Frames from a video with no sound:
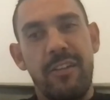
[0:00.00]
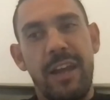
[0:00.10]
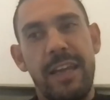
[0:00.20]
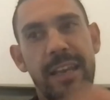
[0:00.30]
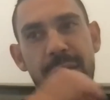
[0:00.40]

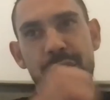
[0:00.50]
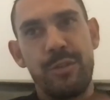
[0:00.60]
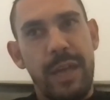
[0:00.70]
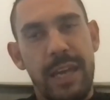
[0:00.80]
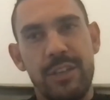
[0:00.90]
ground, and he would
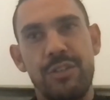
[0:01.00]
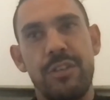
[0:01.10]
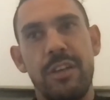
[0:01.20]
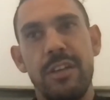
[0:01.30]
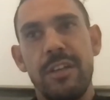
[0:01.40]
do
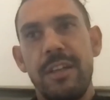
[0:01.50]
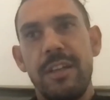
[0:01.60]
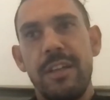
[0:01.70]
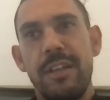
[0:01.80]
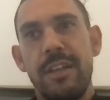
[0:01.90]
extra
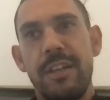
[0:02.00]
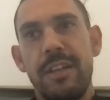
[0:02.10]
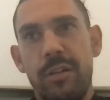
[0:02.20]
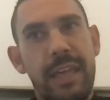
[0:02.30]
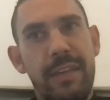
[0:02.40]

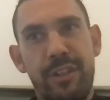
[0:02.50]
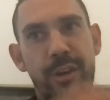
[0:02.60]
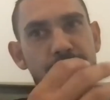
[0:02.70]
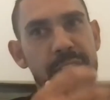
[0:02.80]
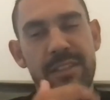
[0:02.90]
work, even
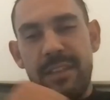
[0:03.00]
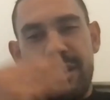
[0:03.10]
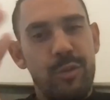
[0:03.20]
though he's done